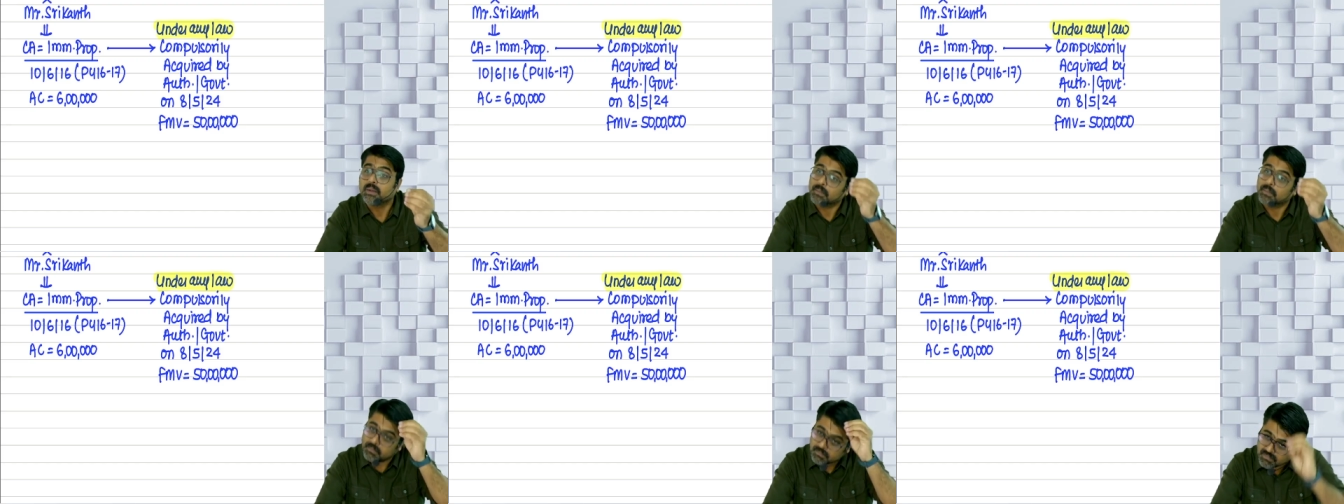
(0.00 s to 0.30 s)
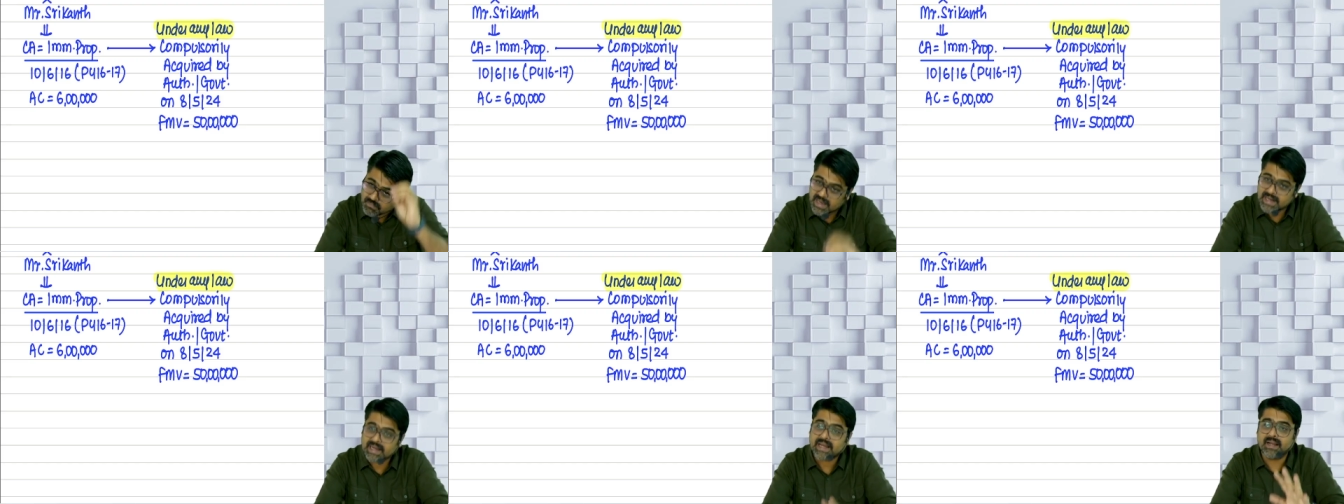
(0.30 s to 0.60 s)

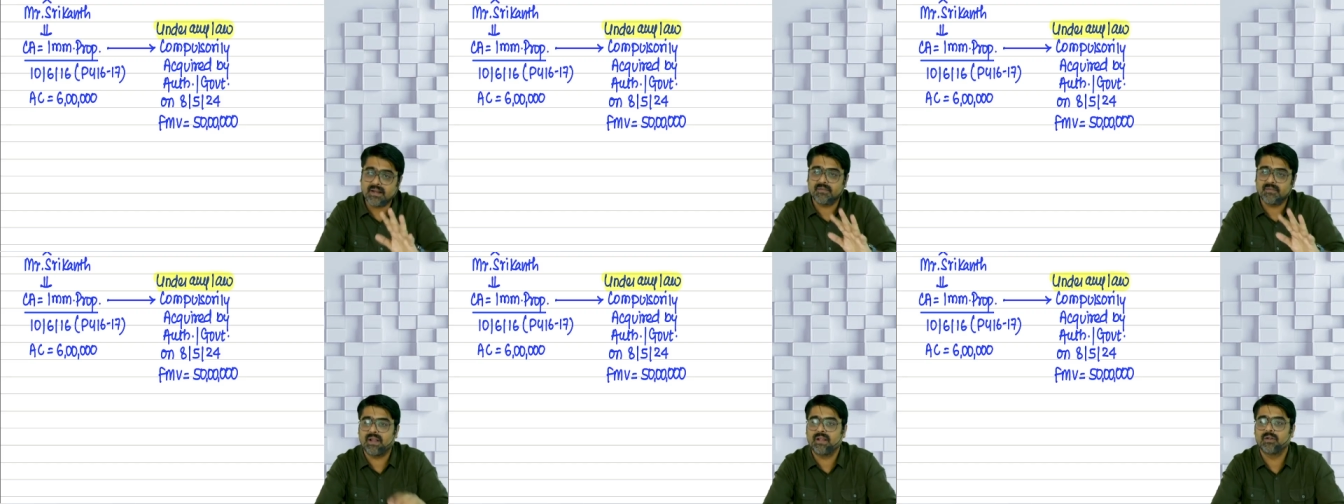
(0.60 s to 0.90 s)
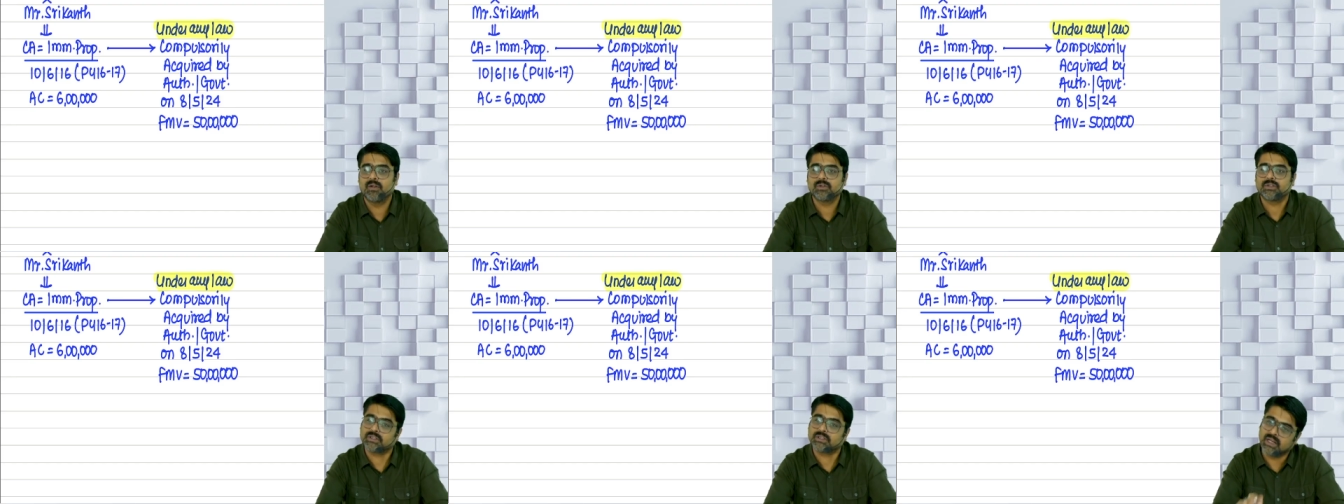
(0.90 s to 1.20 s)
market
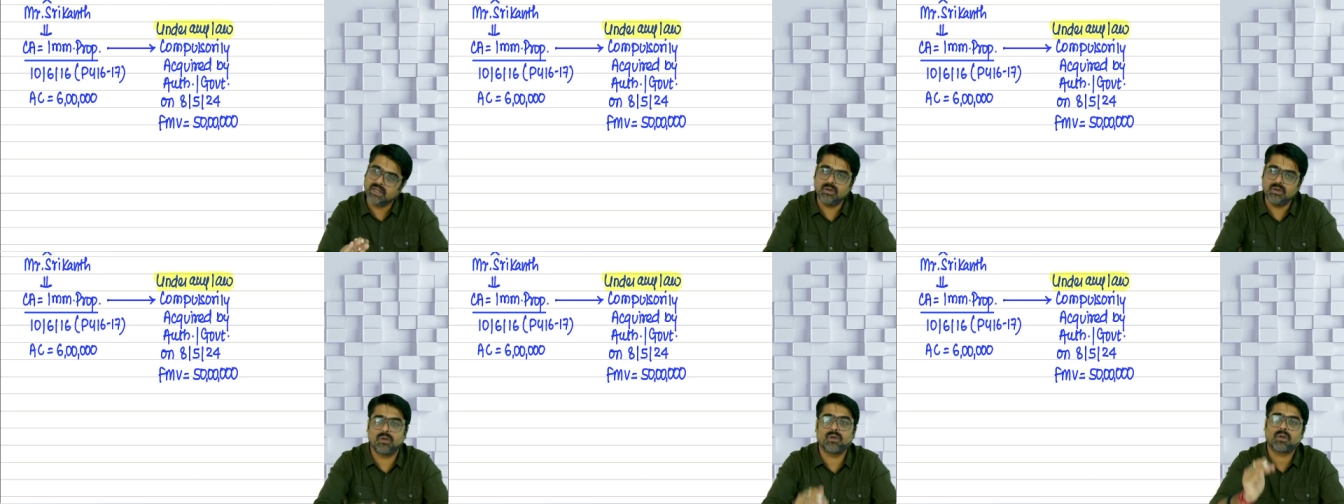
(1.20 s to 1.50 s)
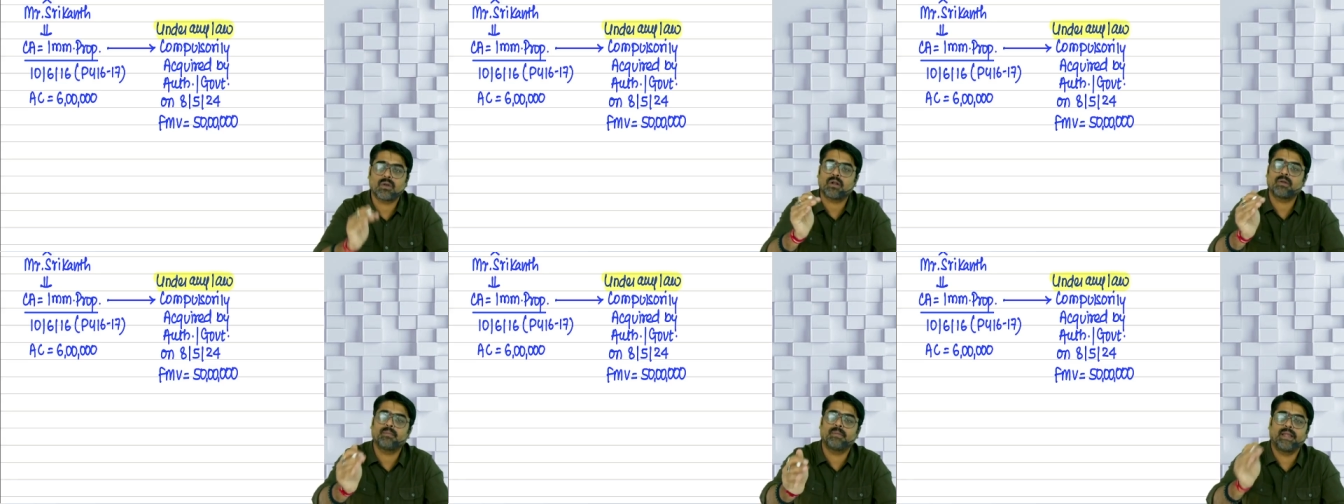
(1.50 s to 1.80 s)
value, still you will
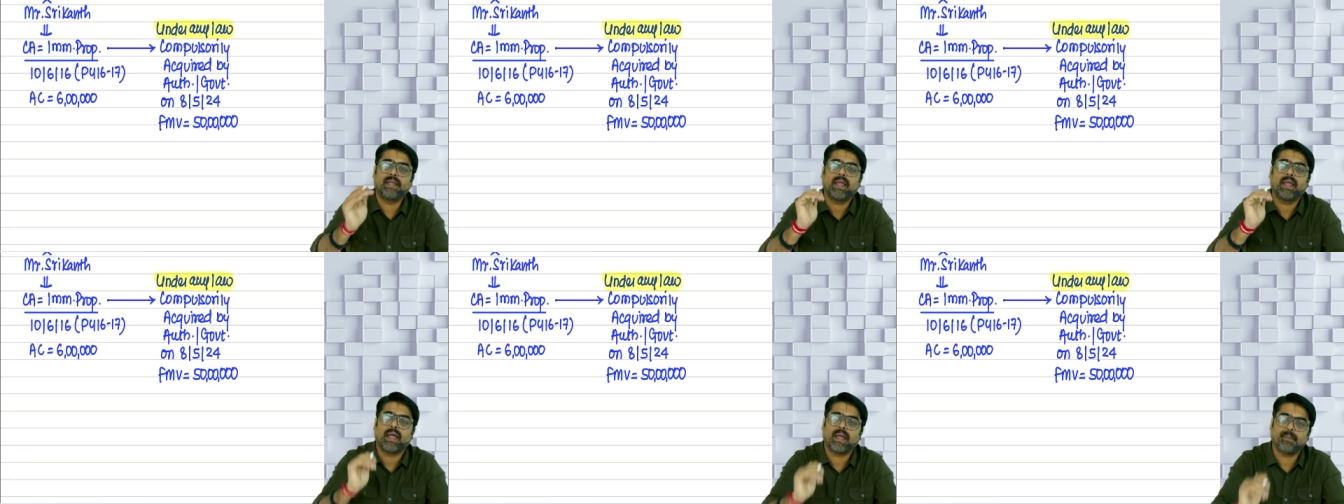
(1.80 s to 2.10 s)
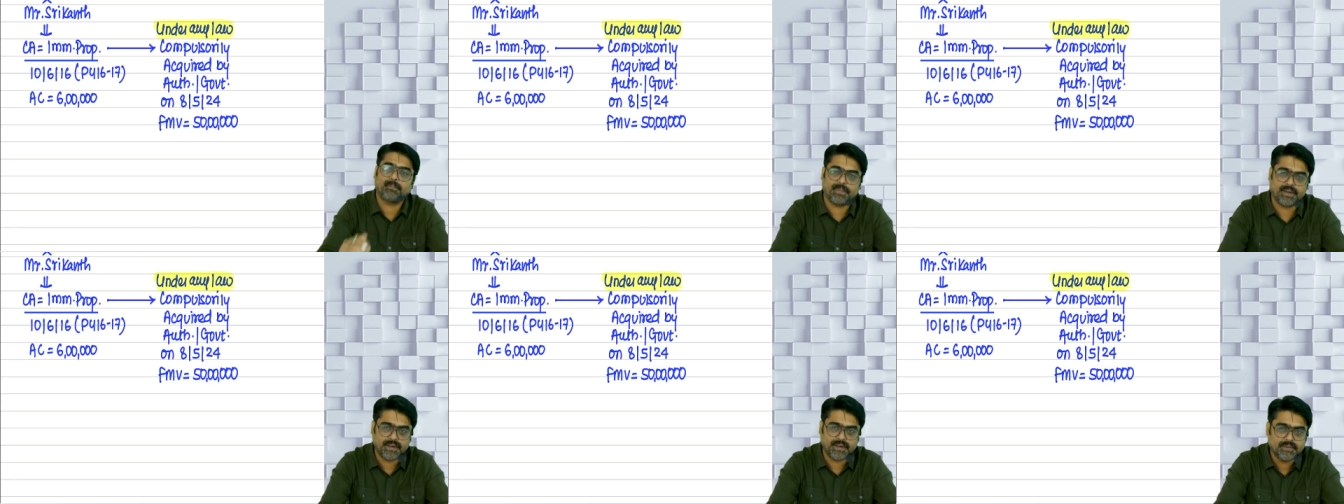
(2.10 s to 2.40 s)
not be
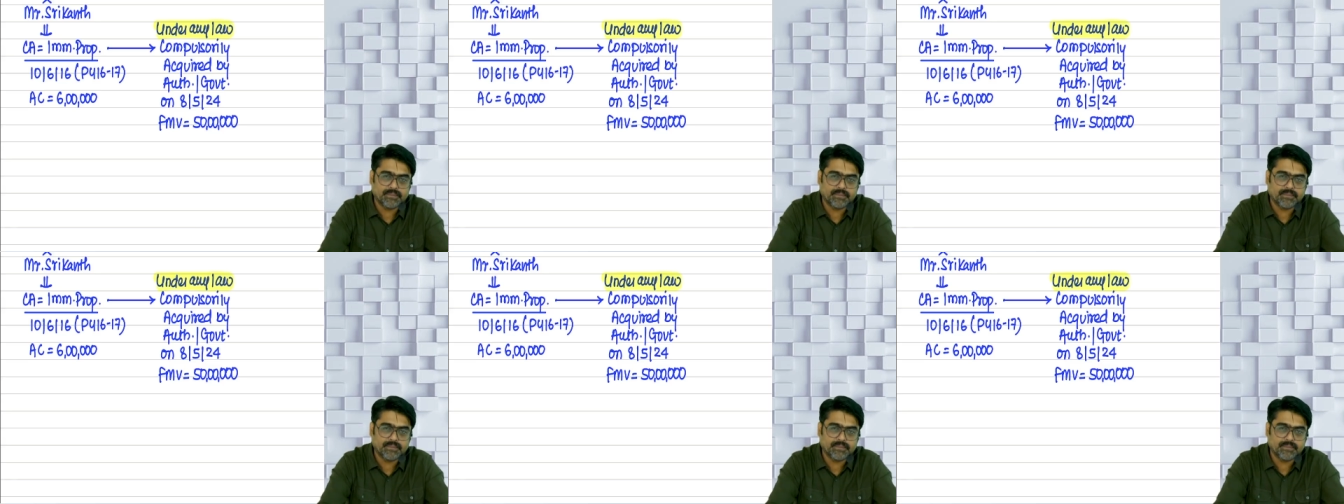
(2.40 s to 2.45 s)
happy.